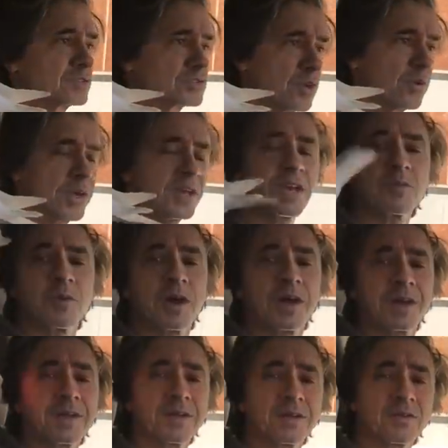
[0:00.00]
So
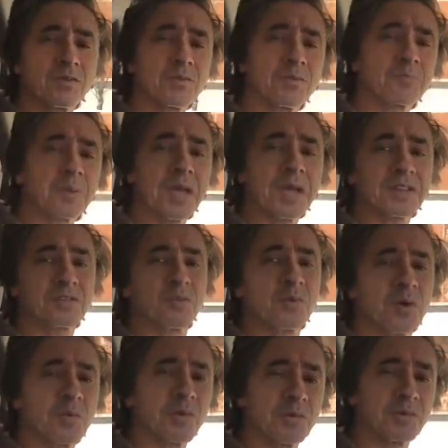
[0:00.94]
anyway, back to
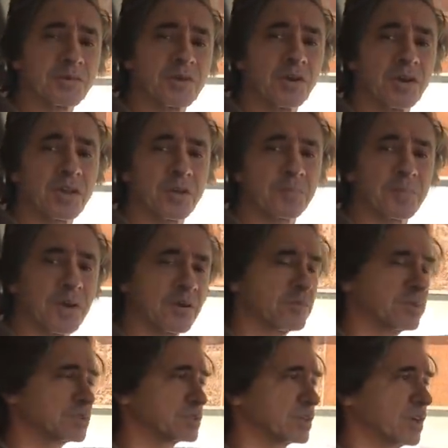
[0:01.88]
what we were talking
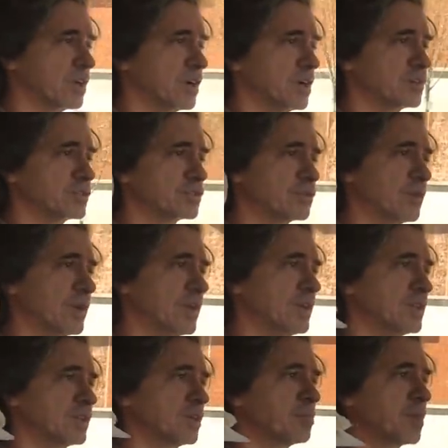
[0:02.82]
about was
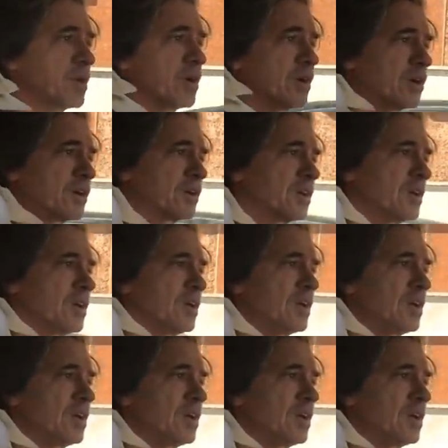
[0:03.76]
training the bird.